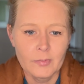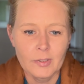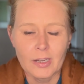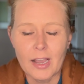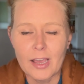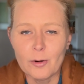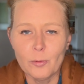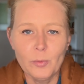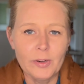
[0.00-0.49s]

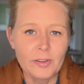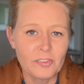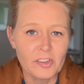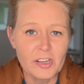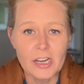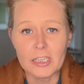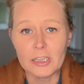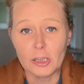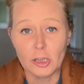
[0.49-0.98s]
I don't want to
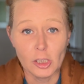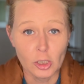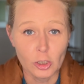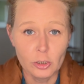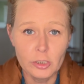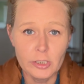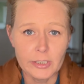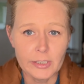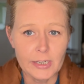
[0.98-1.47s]
say I
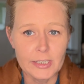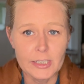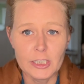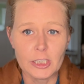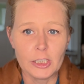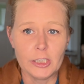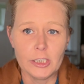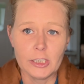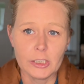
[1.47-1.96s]
learned it. I
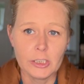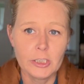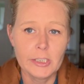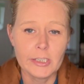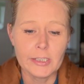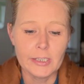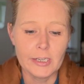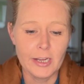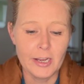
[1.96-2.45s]
didn't learn
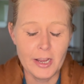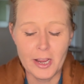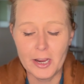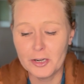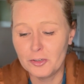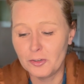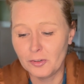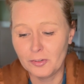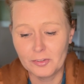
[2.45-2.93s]
it.
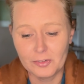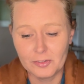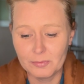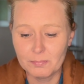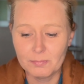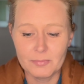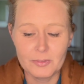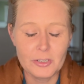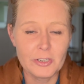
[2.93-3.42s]
I just,
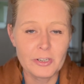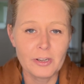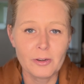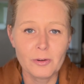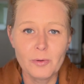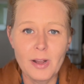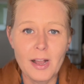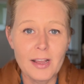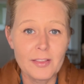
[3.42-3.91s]
you
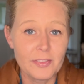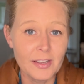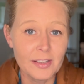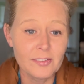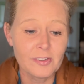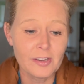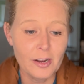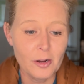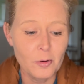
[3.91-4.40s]
know,
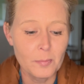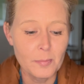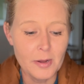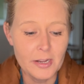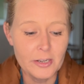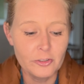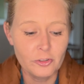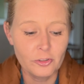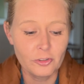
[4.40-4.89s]
that's how
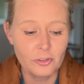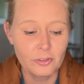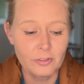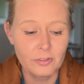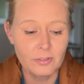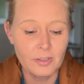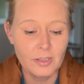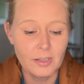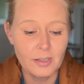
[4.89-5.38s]
much
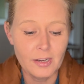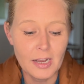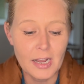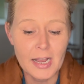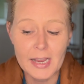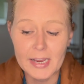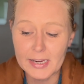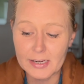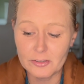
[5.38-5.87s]

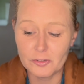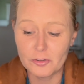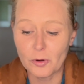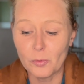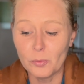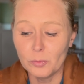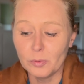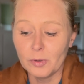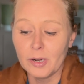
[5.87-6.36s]
I
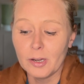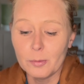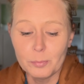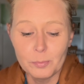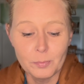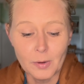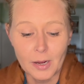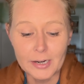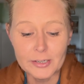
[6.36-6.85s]
don't uh,
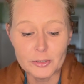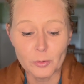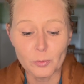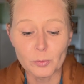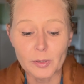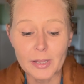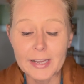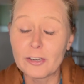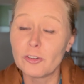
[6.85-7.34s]
I
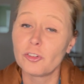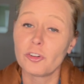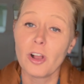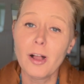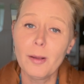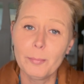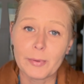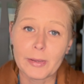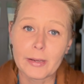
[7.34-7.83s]
don't like
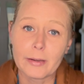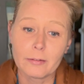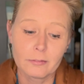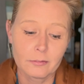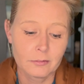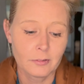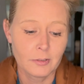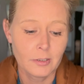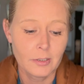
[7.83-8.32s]
shopping.
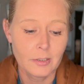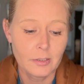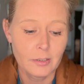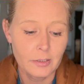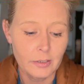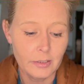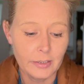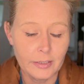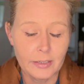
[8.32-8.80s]

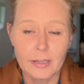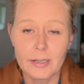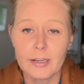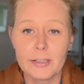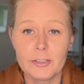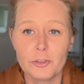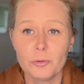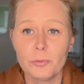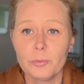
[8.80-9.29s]
And I,
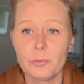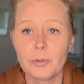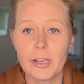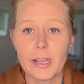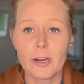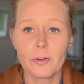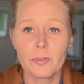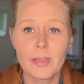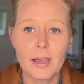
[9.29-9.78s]
I don't
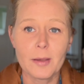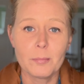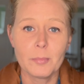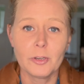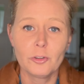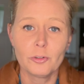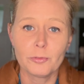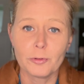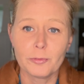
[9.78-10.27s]
care that
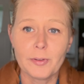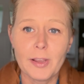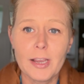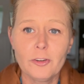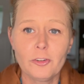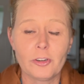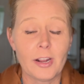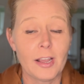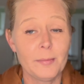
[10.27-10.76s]
much for
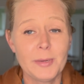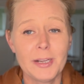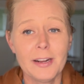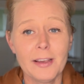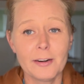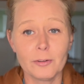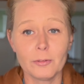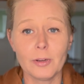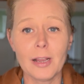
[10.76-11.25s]
fashion. I mean,
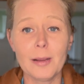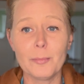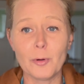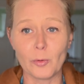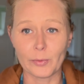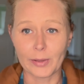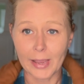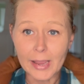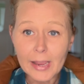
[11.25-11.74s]
I don't I'm
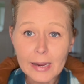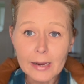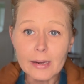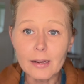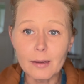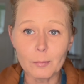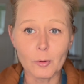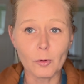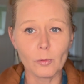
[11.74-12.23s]
okay.
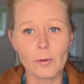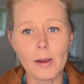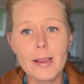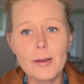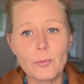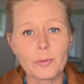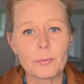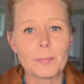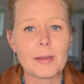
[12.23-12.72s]
I'm all
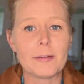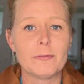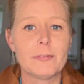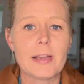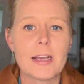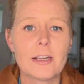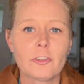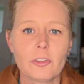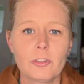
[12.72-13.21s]
right with my
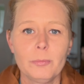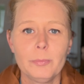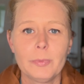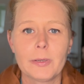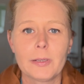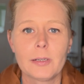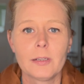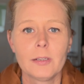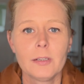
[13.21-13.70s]
fashion,
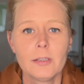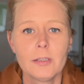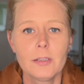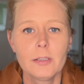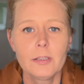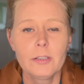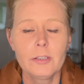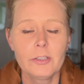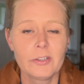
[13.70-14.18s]
but
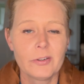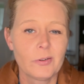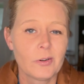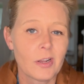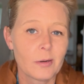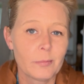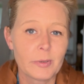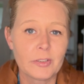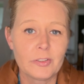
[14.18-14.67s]
you know,
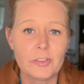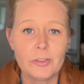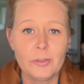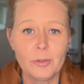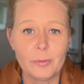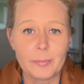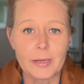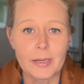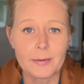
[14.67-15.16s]
not a big deal
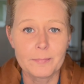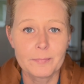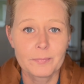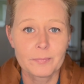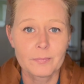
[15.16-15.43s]
to me.